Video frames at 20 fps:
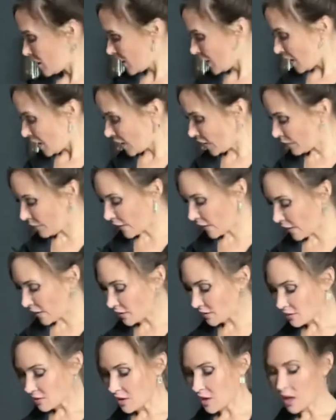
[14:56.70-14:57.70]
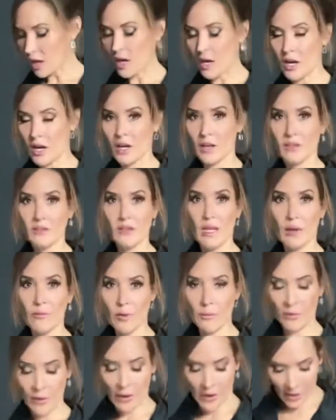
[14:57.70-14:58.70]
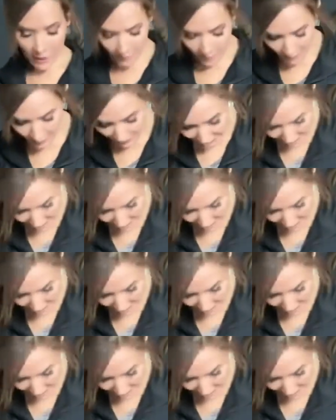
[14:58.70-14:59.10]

Anyway, a lot more power in my